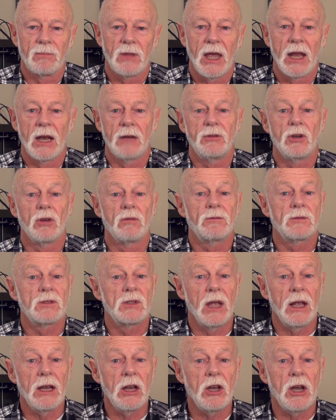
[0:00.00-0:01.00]
And if you're
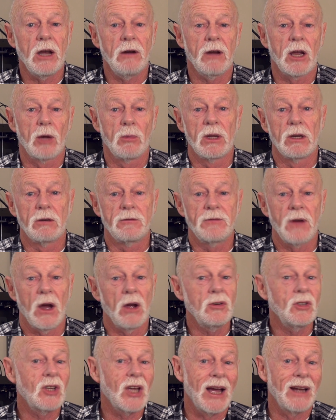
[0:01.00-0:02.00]
in an area where your
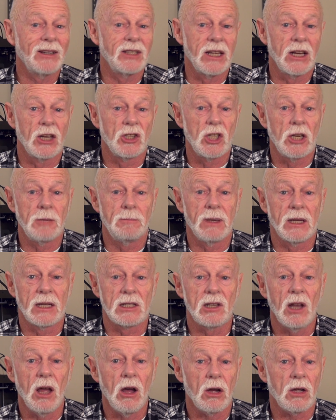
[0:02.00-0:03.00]
phone can't get a
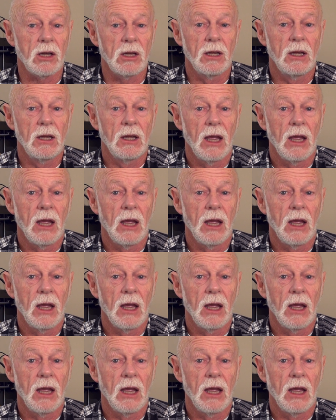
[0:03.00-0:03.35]
GPS lock,